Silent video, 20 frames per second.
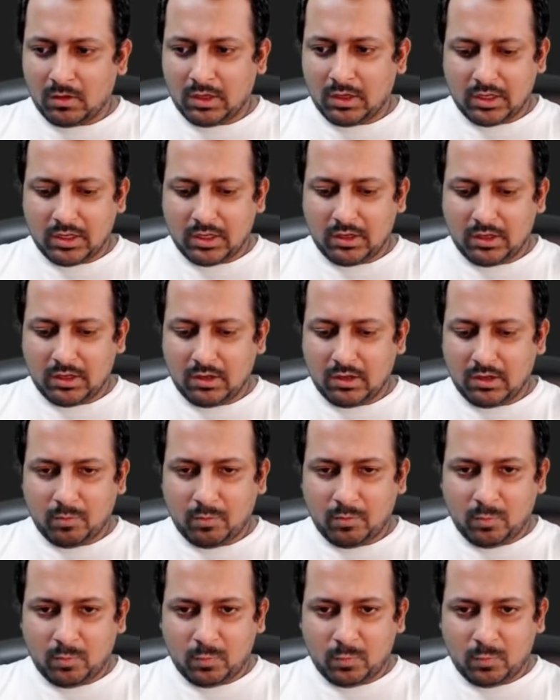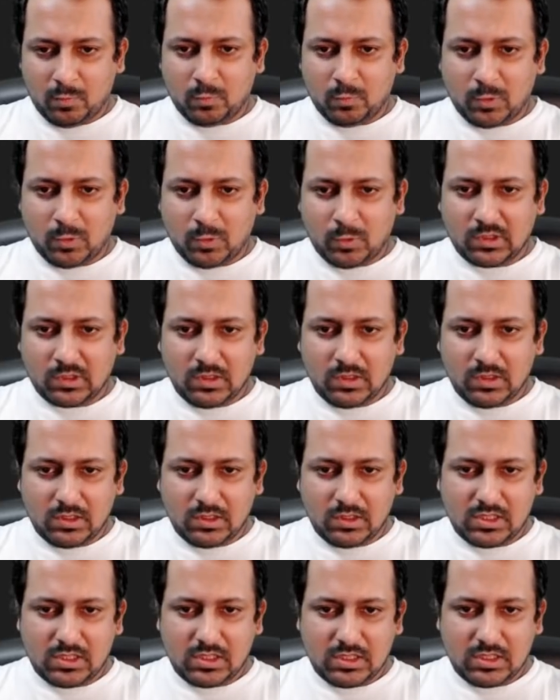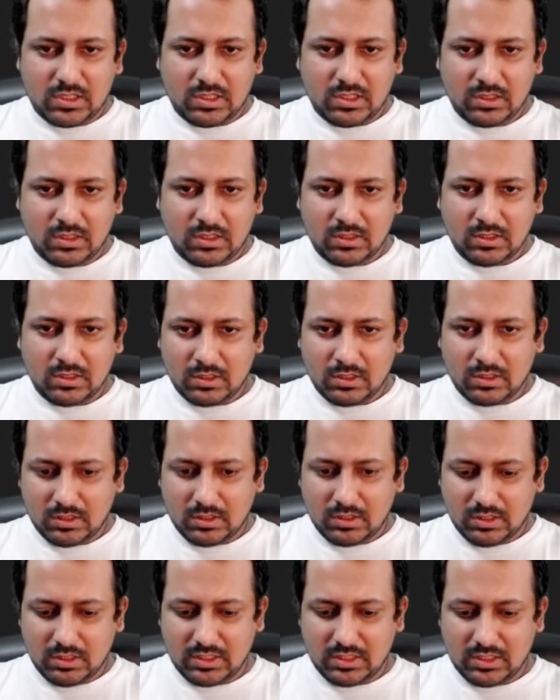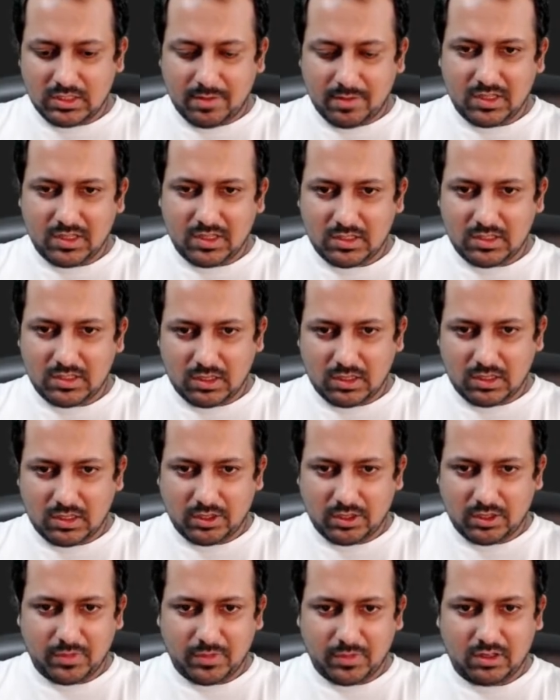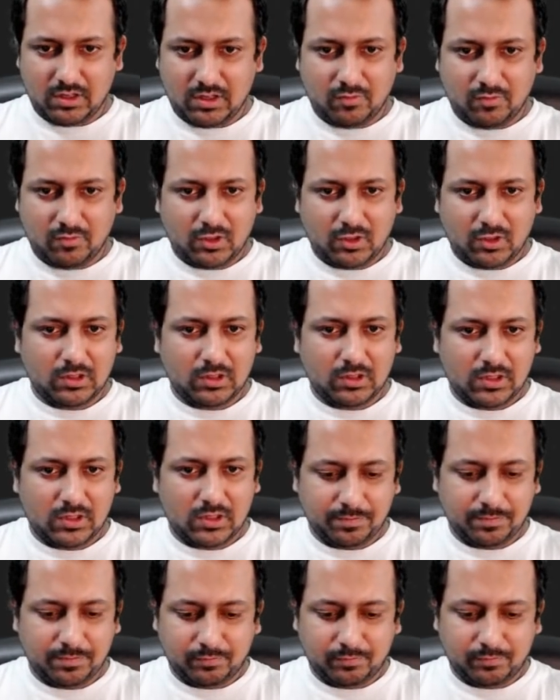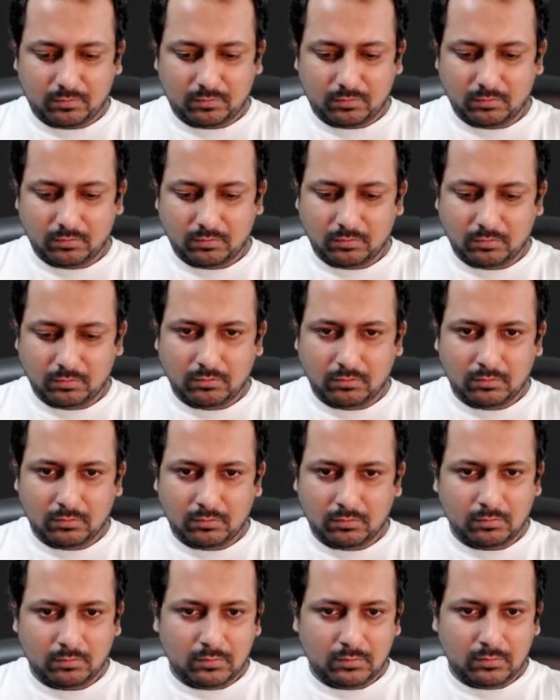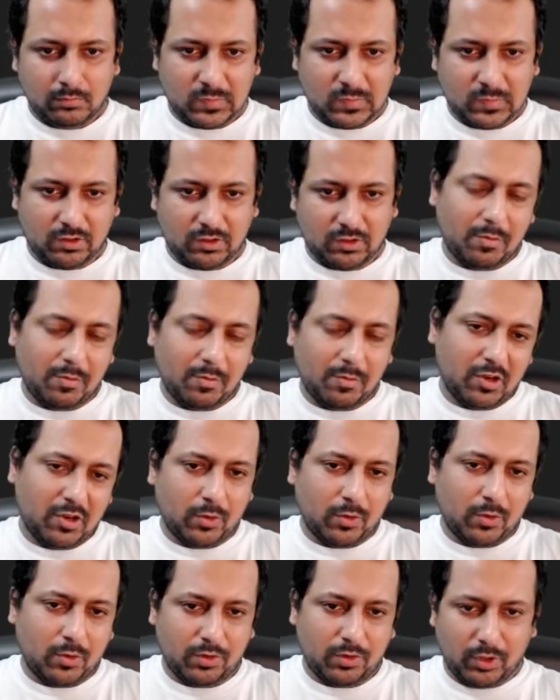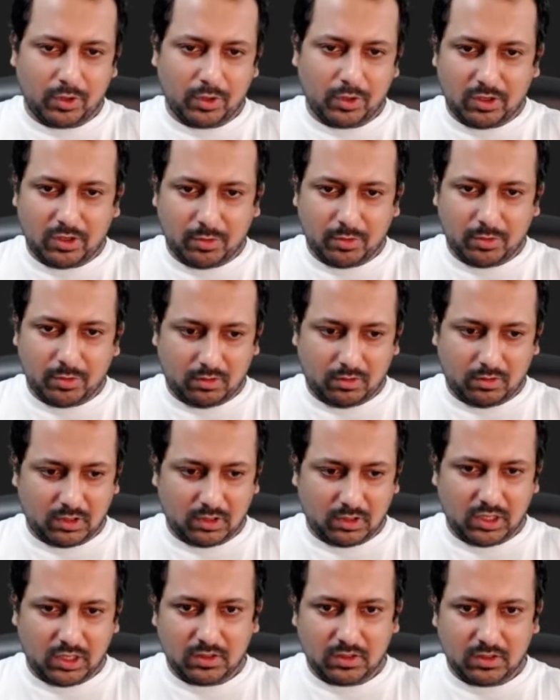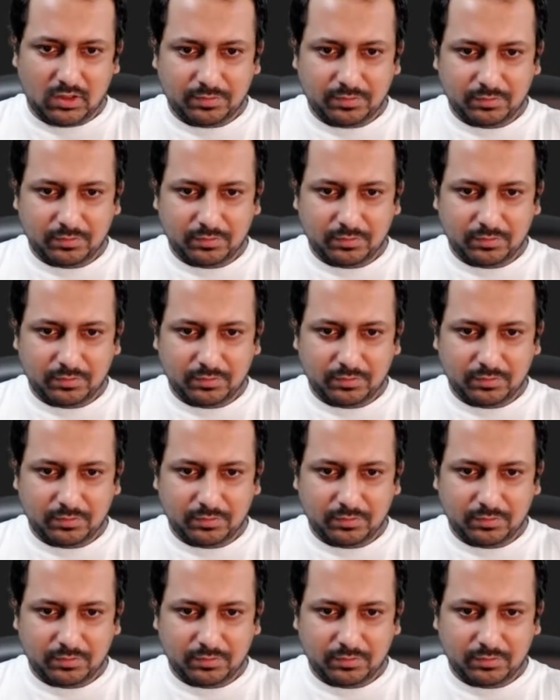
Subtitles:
and num workers same as the argument num workers. So the number of cores you need to process the data.